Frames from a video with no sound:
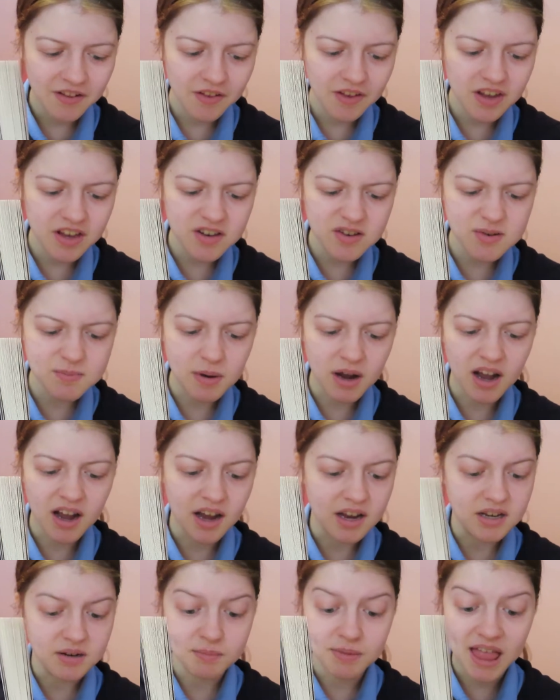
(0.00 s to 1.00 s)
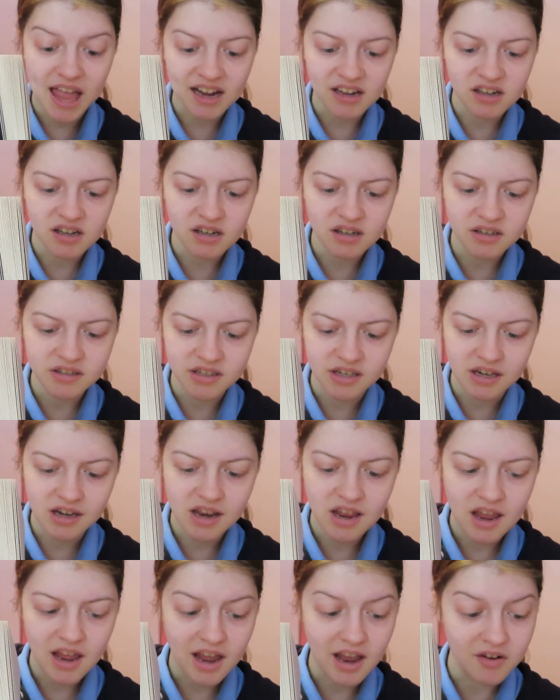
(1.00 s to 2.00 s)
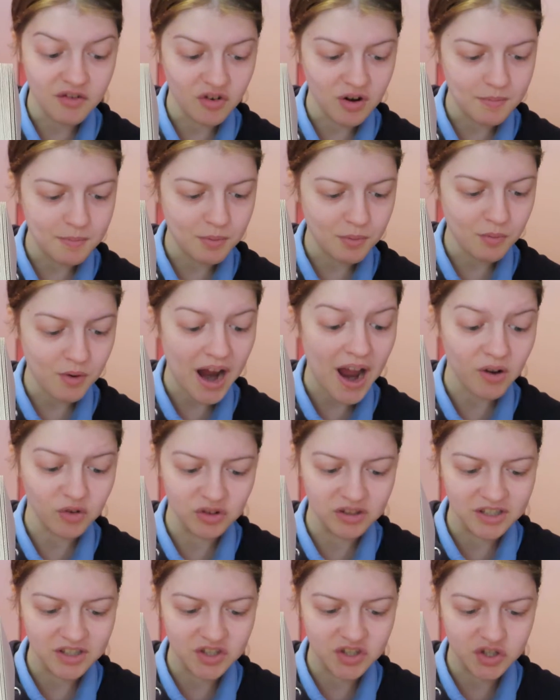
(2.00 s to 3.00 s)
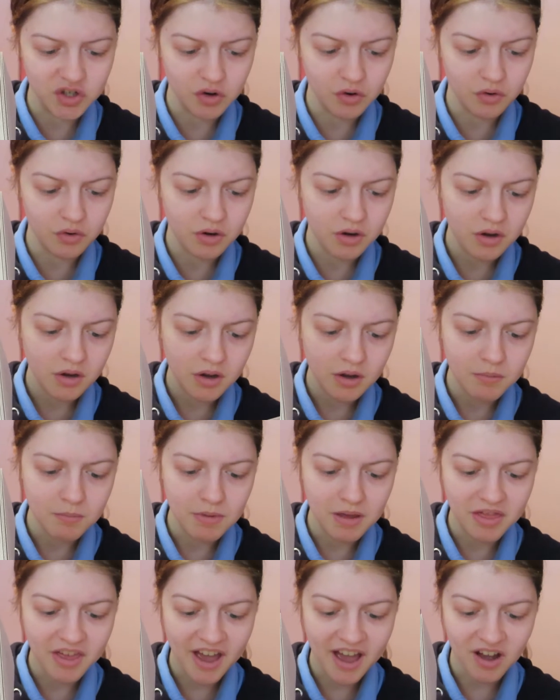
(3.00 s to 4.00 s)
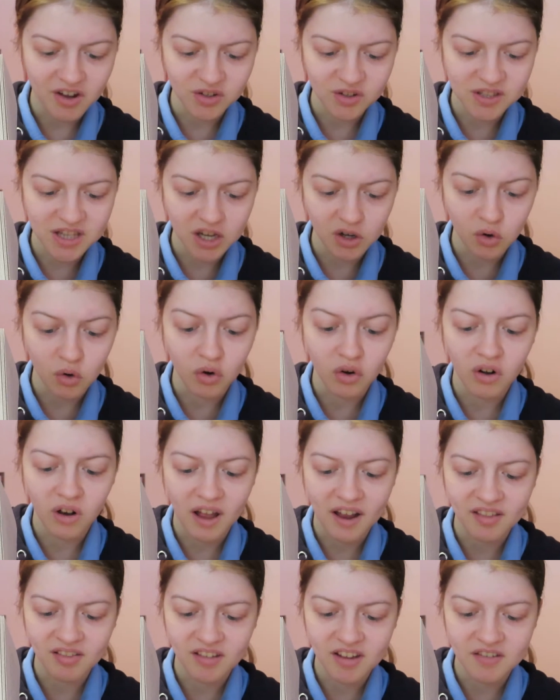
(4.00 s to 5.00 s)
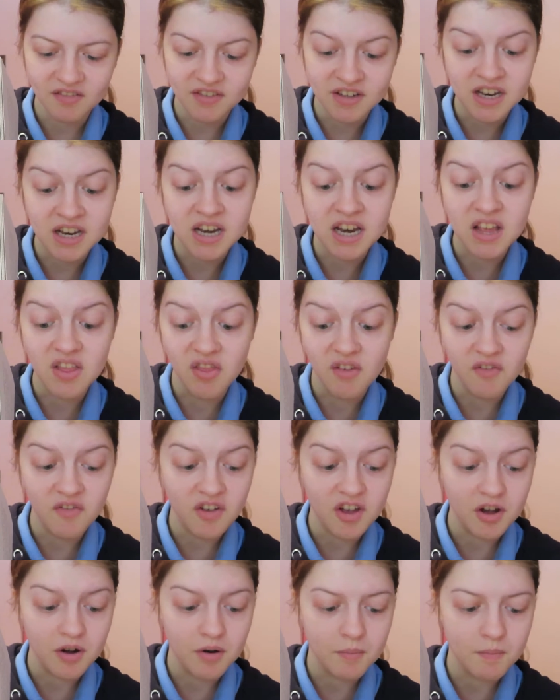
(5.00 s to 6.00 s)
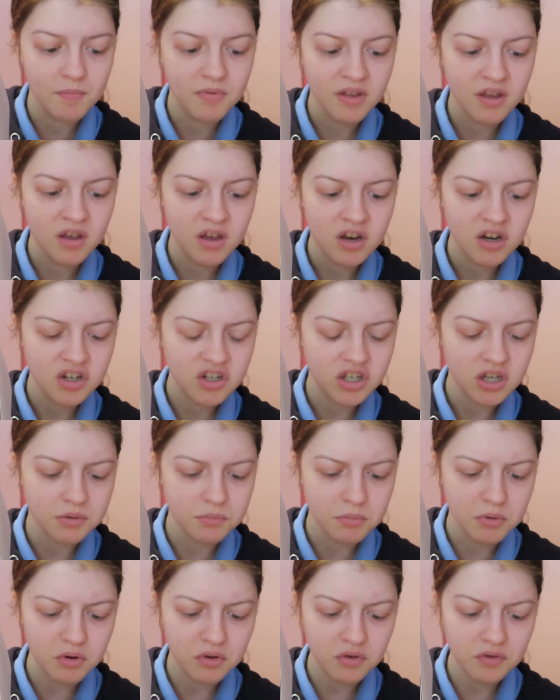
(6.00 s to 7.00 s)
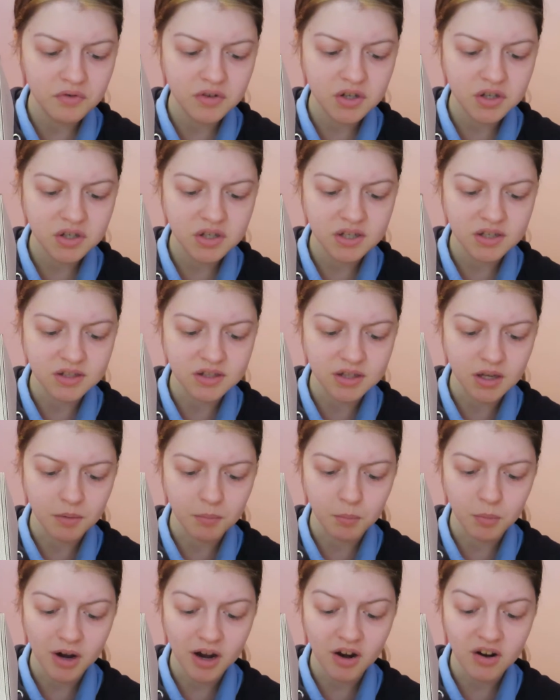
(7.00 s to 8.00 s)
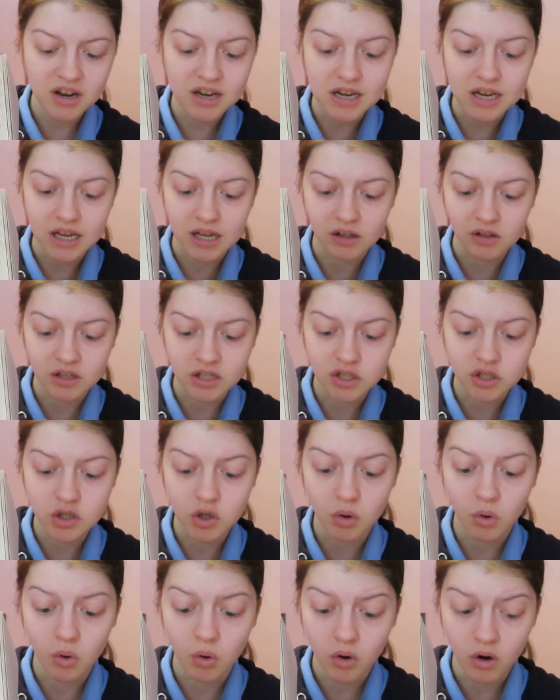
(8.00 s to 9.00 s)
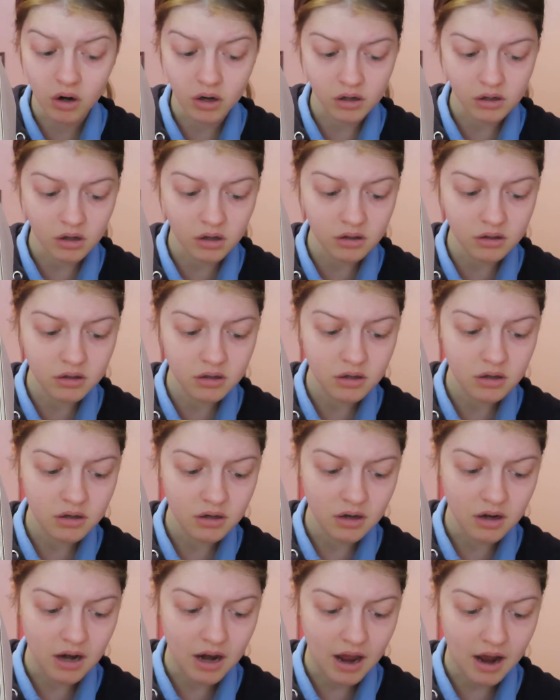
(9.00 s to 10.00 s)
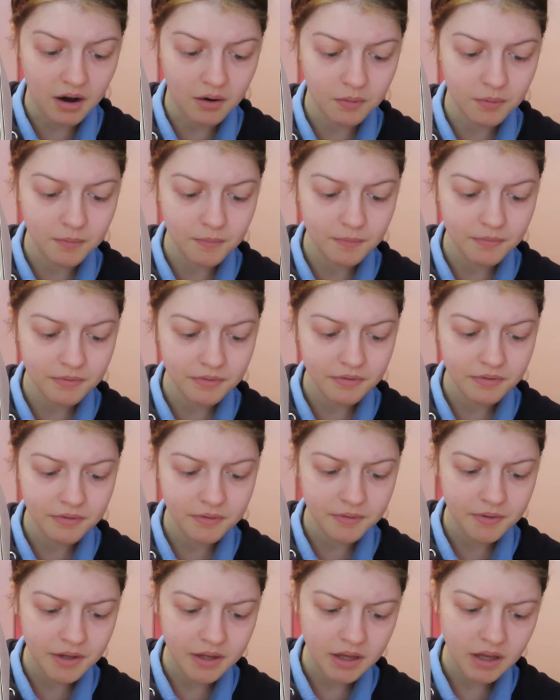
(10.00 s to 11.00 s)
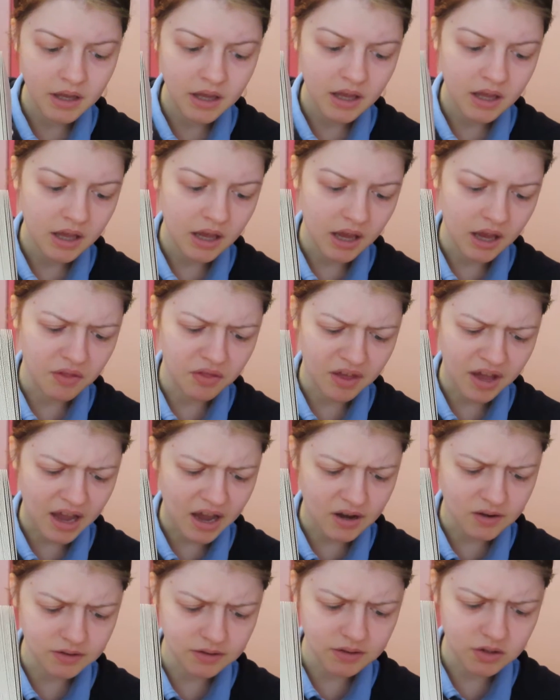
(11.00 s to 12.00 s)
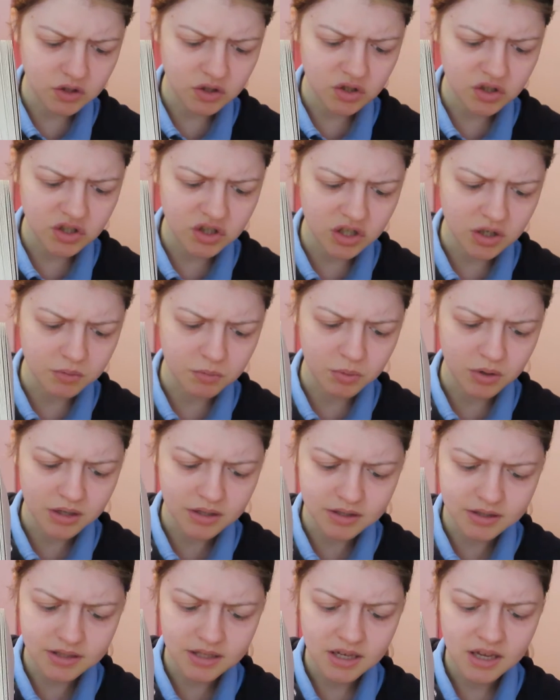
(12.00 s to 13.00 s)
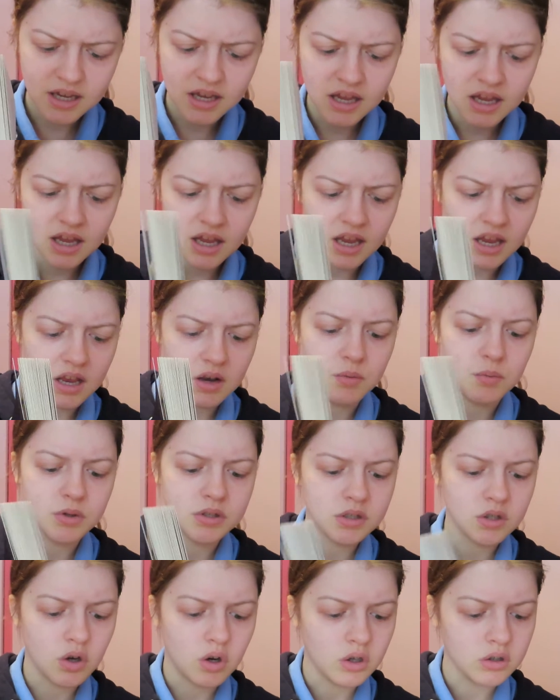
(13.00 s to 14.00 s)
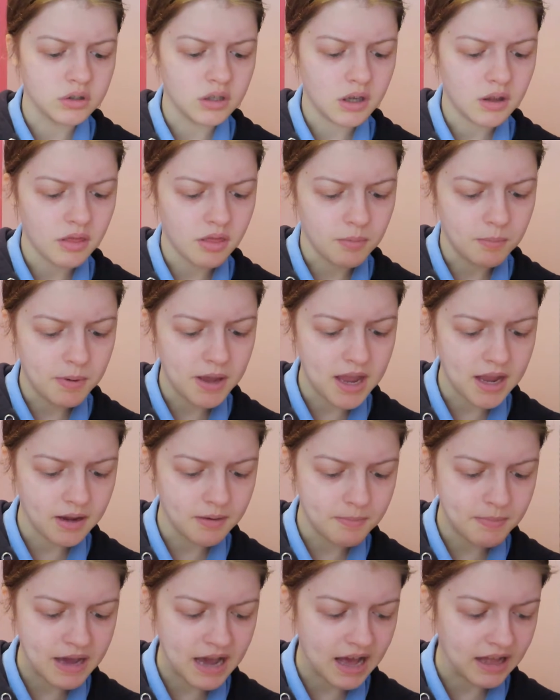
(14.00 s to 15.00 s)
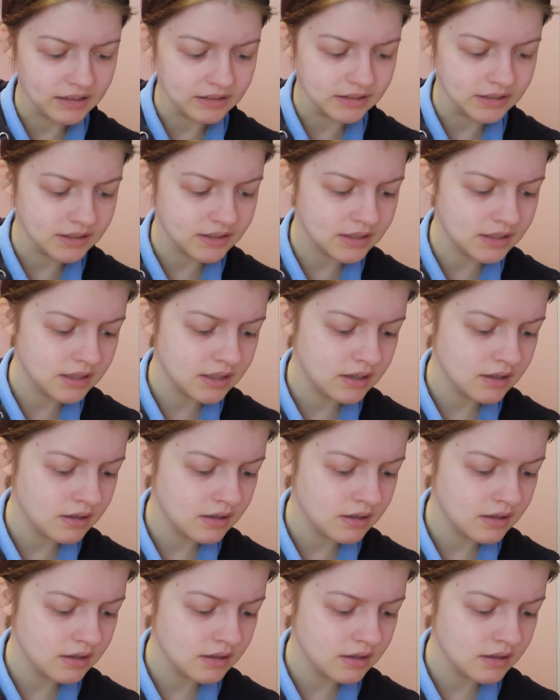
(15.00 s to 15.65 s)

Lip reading: each behind a black curtain. Henry proudly showed me the house that Coraline lived in the film. She'd moved to somewhere in England, to Oregon now. And the house she was in was called the Pink Palace.